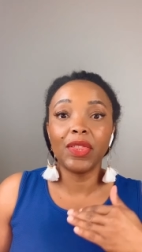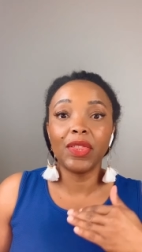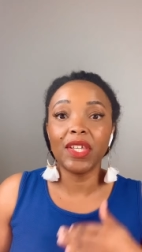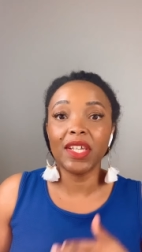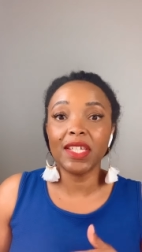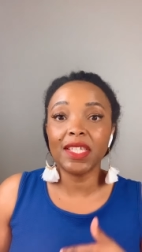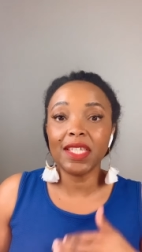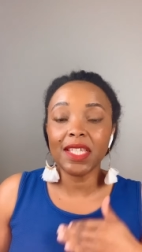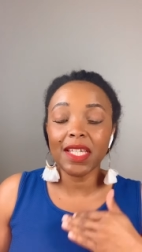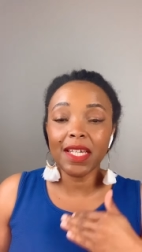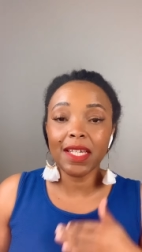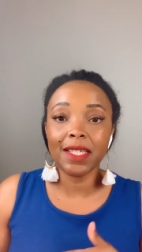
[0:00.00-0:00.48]

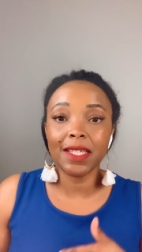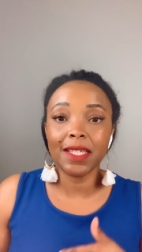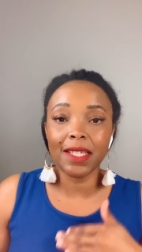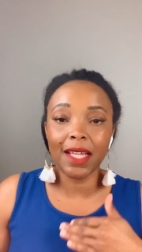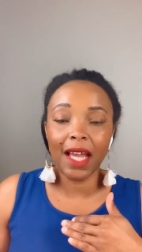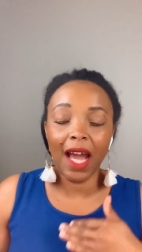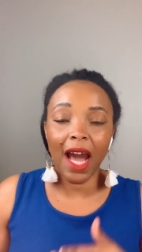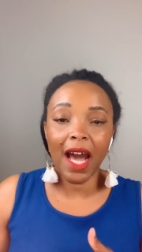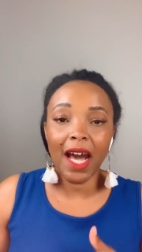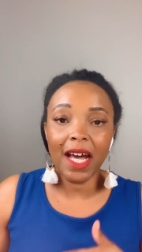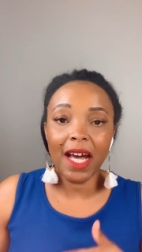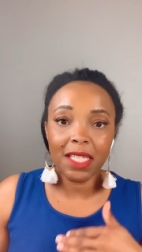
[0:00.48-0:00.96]
This is
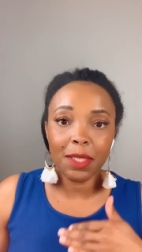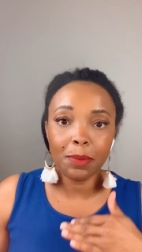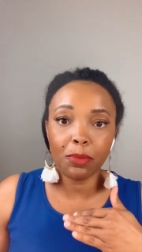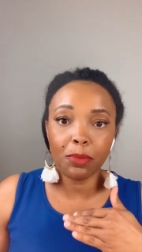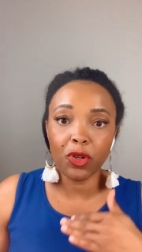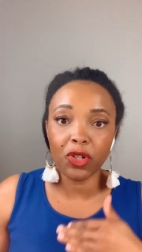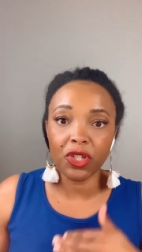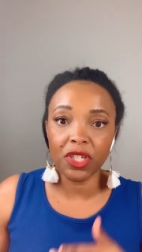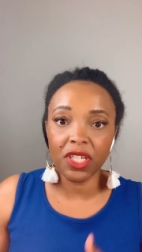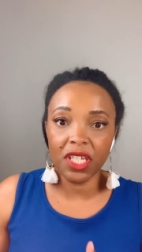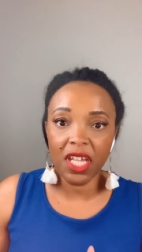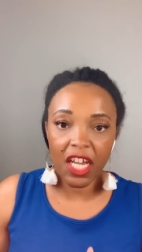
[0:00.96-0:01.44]
God's
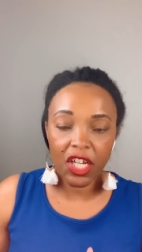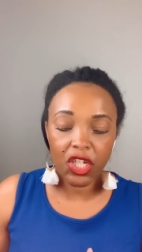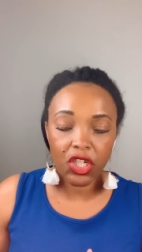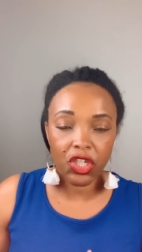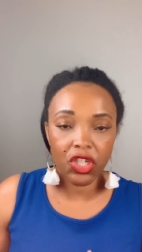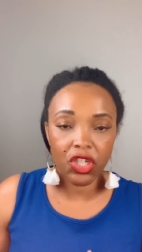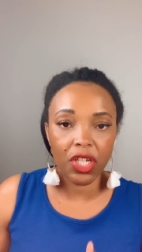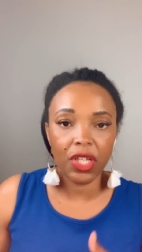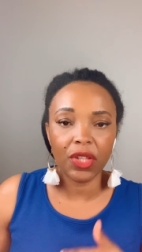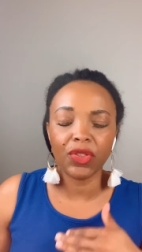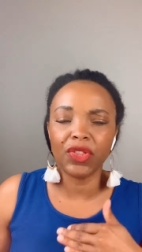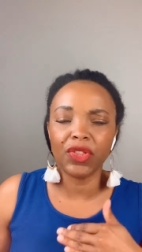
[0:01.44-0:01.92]

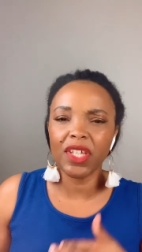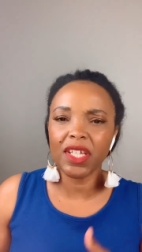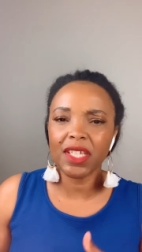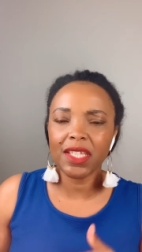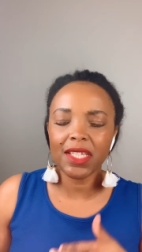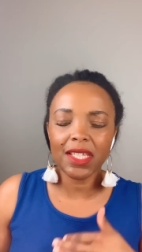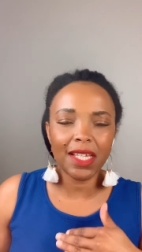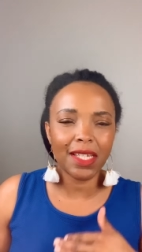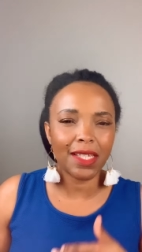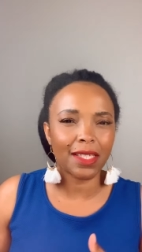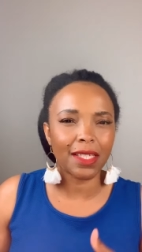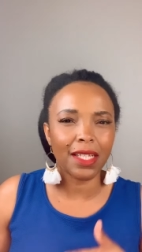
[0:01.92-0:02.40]
protection.
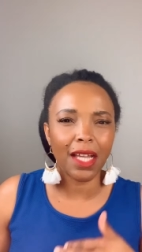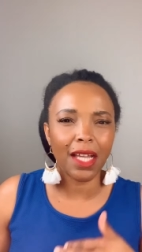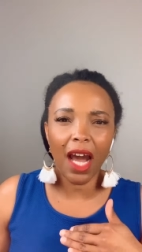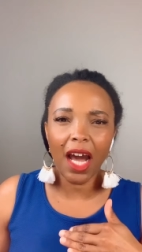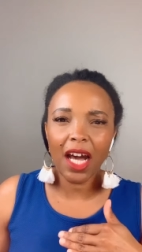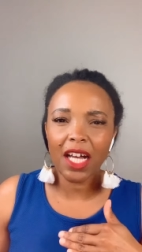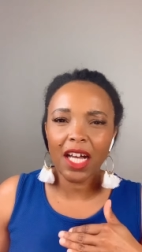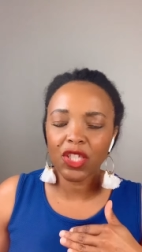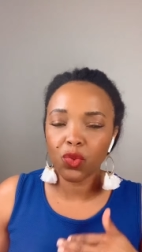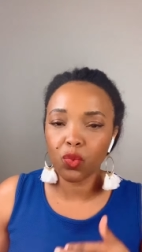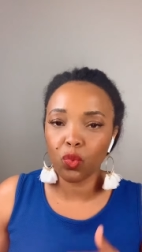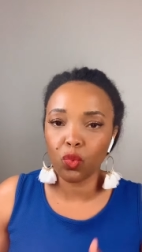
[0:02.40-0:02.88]
This is
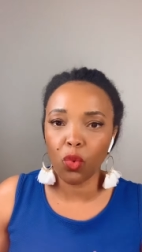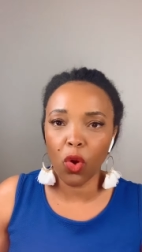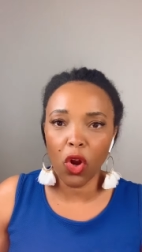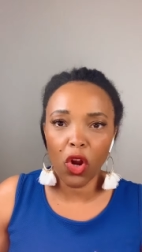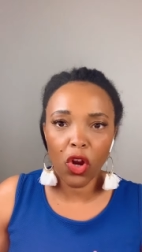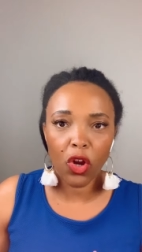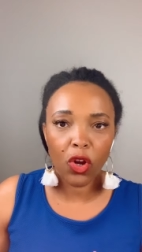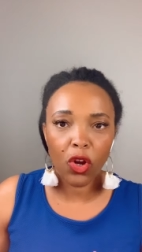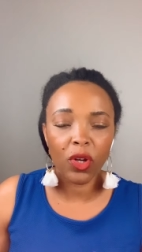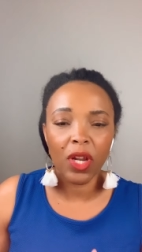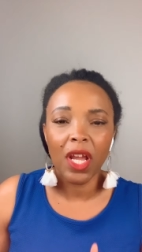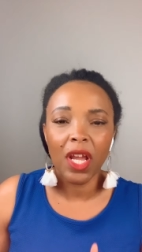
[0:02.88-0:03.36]
God's
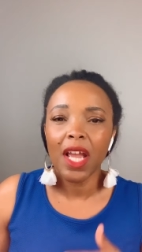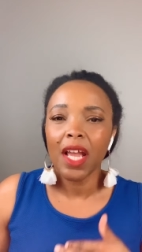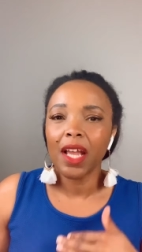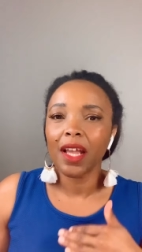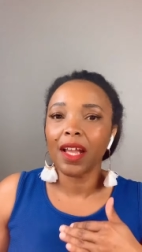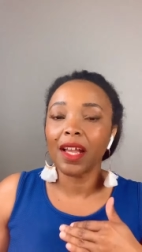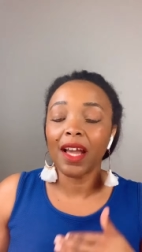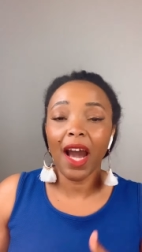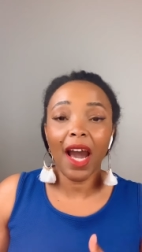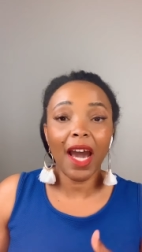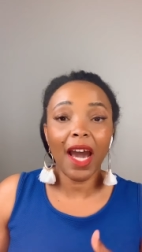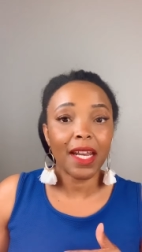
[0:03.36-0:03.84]
word.
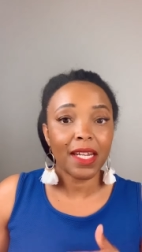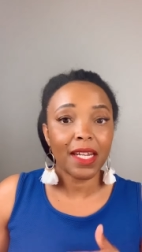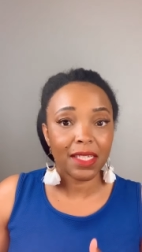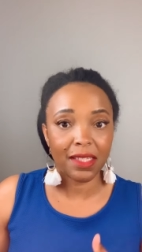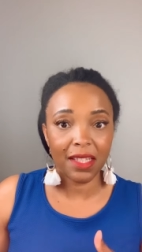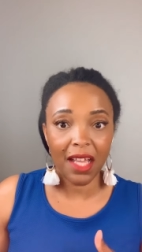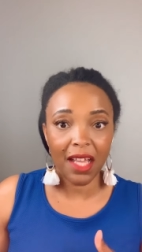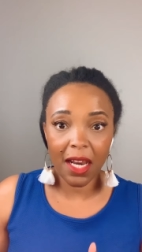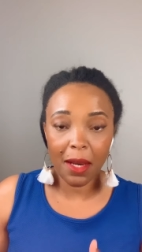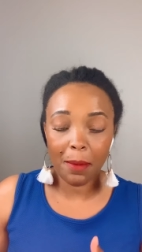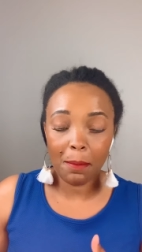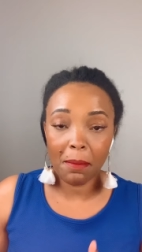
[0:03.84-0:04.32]
God
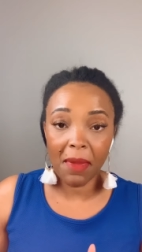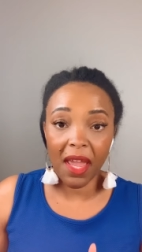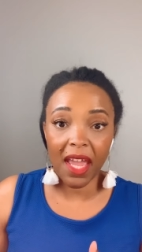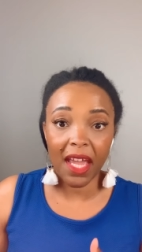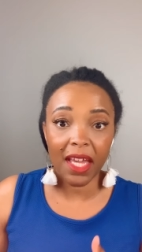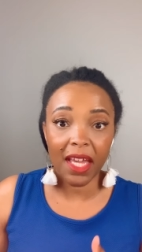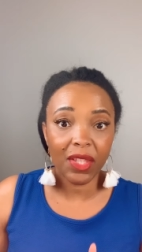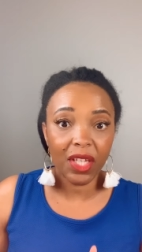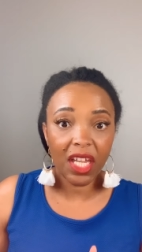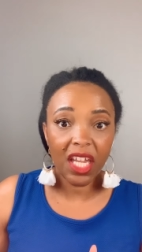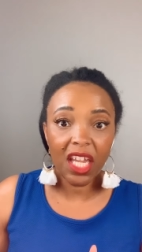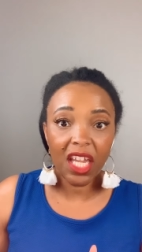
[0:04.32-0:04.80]
is not a
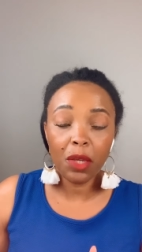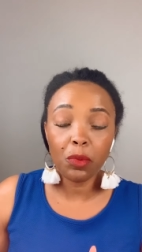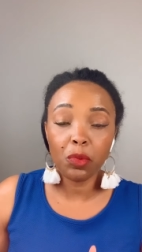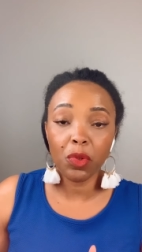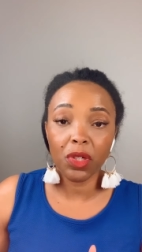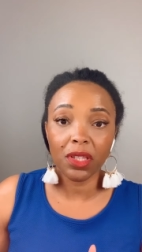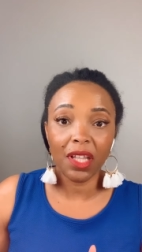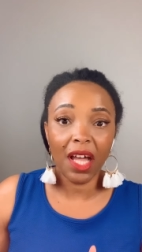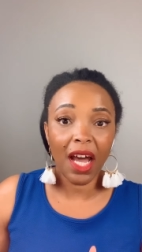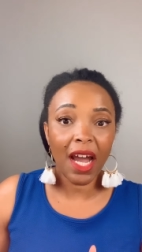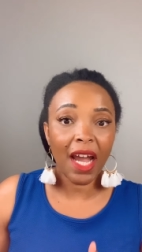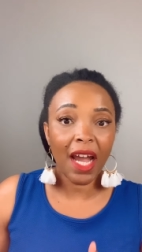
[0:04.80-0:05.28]
man that he
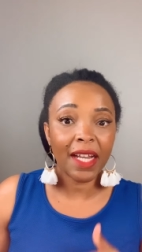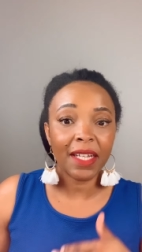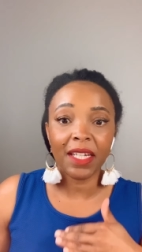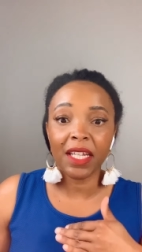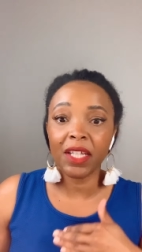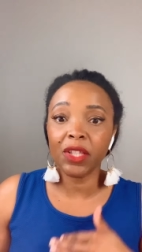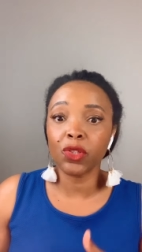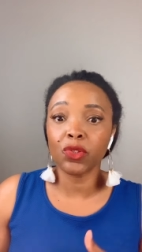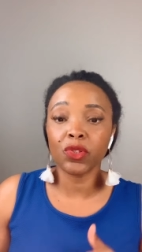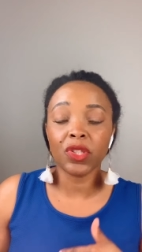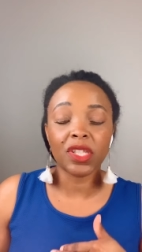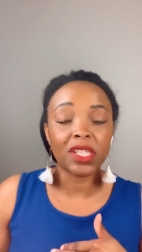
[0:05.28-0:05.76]
would lie,
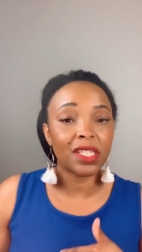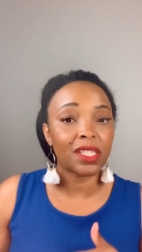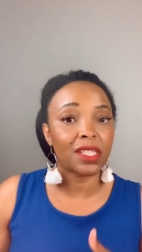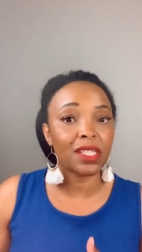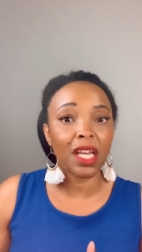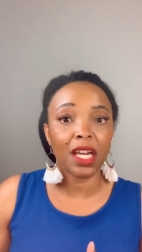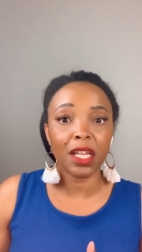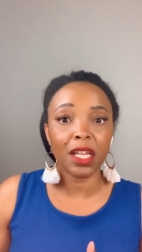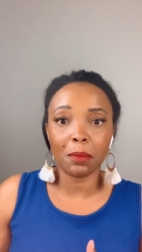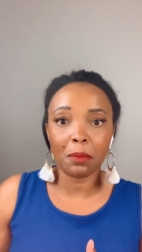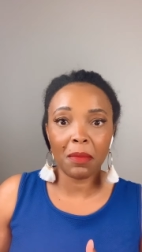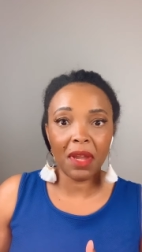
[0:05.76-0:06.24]
neither the
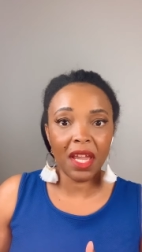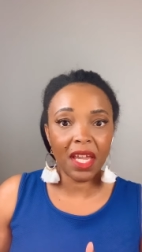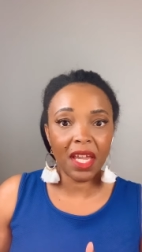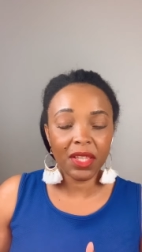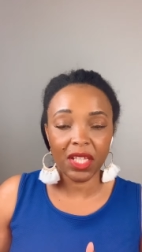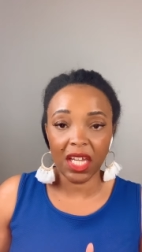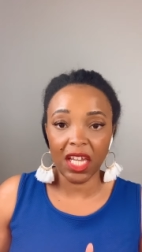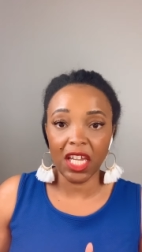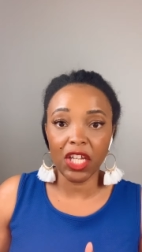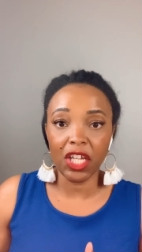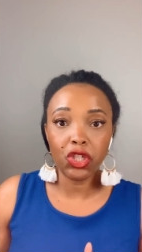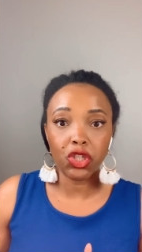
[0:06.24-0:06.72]
son of
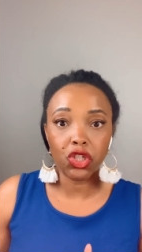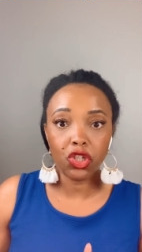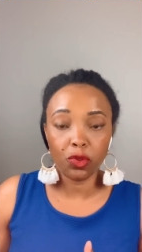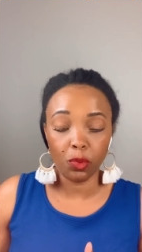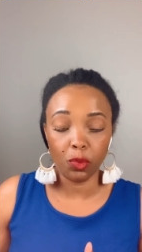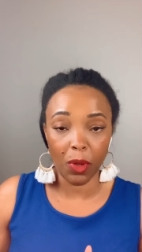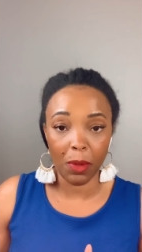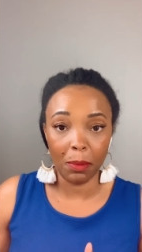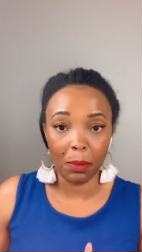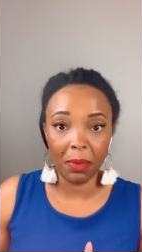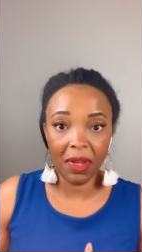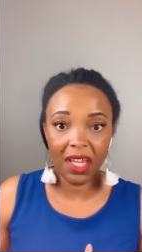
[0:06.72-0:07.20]
man that he
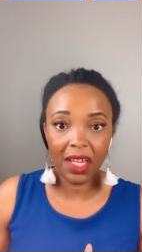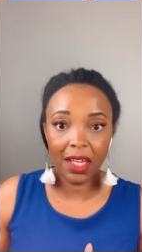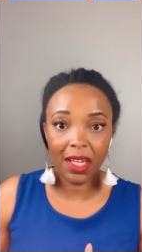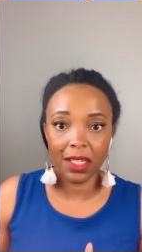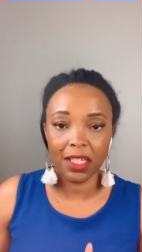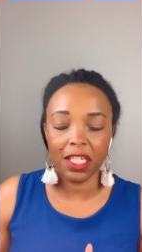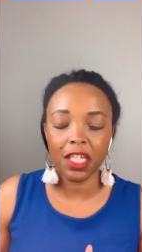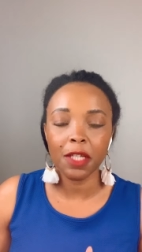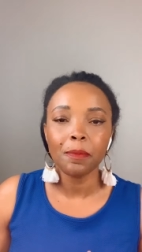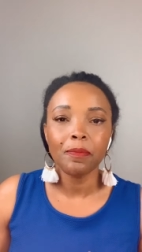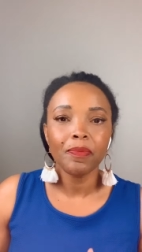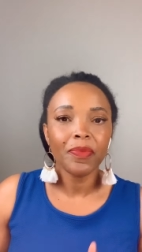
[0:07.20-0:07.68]
should
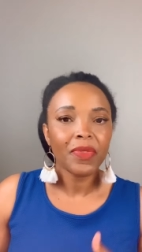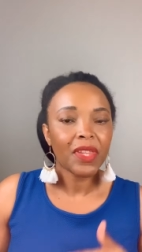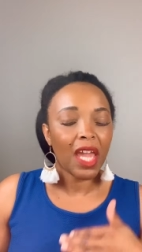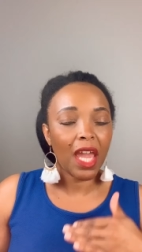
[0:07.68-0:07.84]
repent.